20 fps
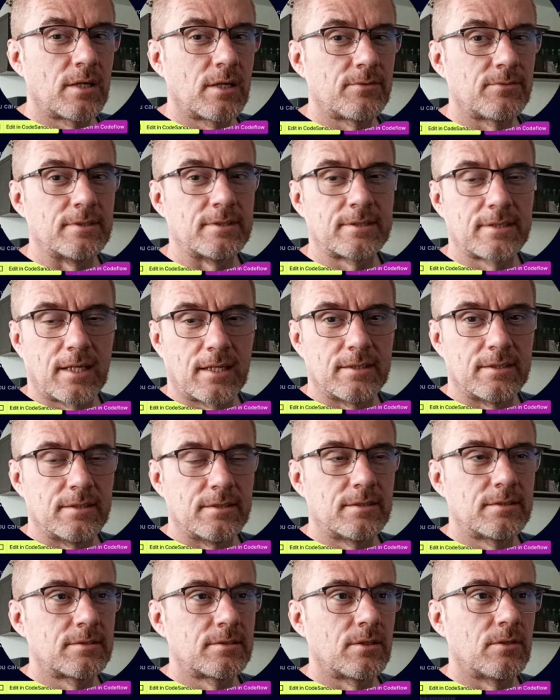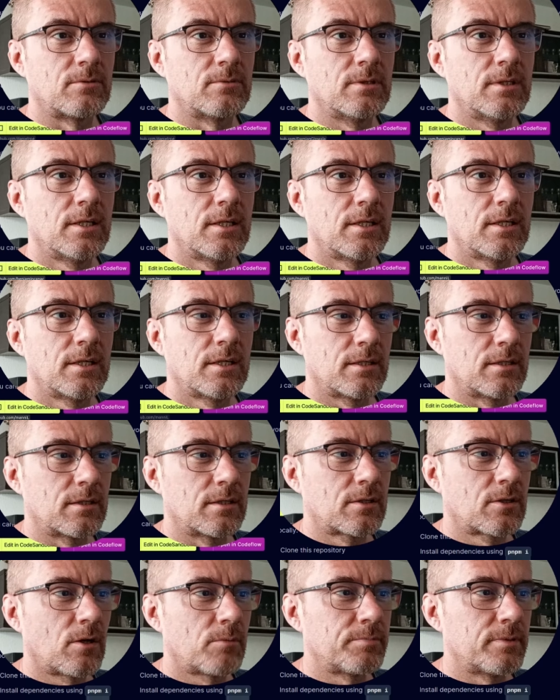installed it, so
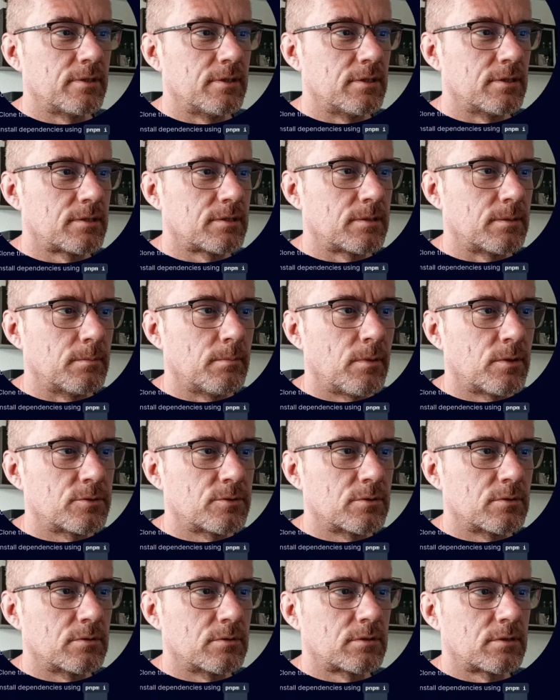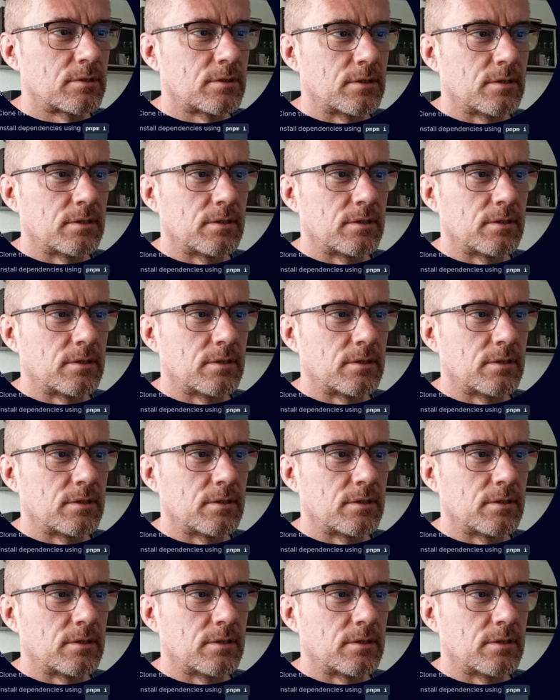copy this modules